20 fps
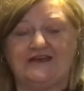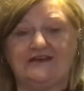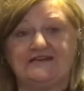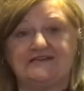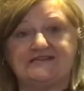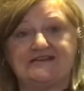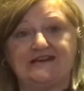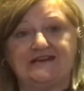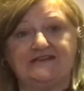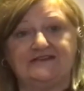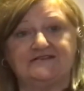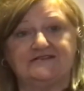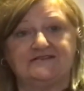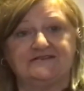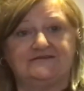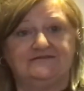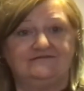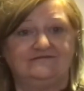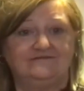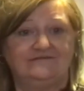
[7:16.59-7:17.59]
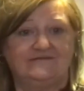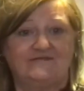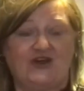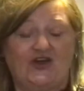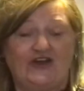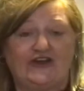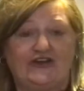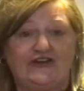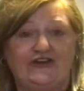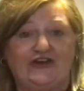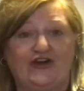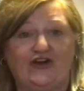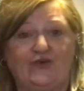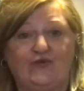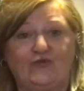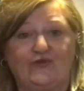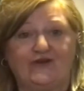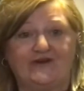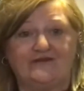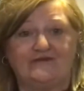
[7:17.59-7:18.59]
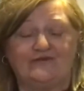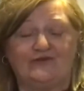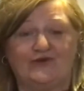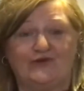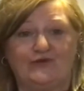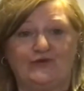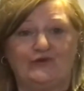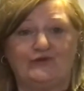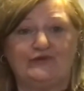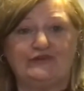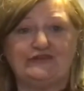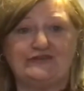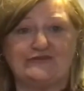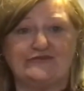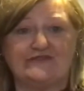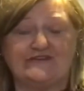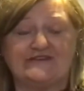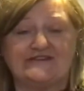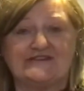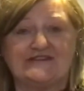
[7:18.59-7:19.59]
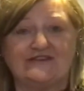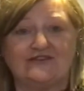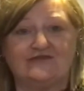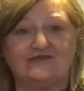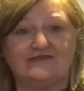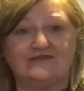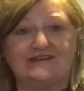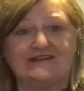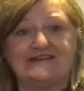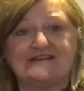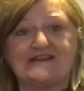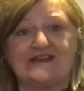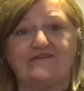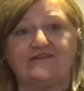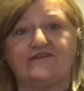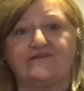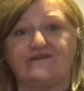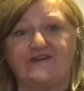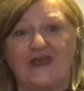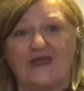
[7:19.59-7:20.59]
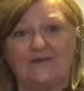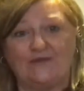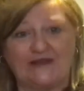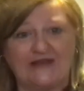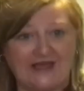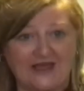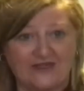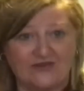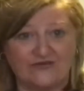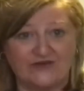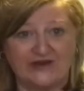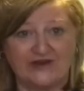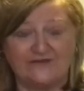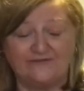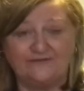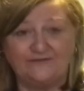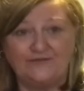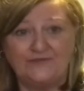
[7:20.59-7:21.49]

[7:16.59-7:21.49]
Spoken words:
And he said, I don't know, what will we do? And I said, look, let's have a family gathering.